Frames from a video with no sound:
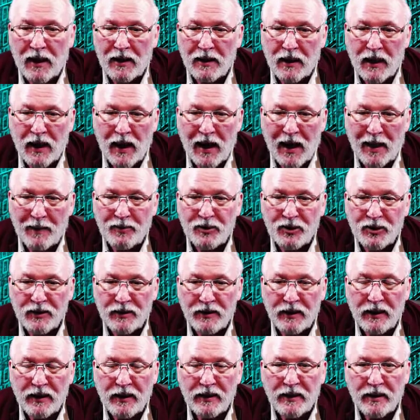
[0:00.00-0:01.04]

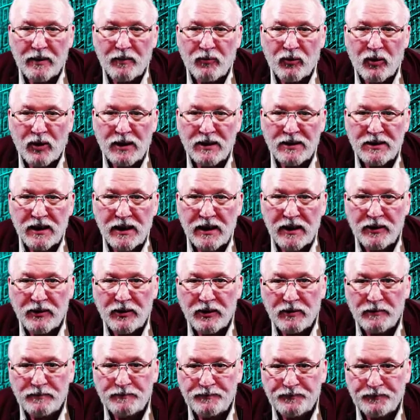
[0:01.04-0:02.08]
option and then press Enter.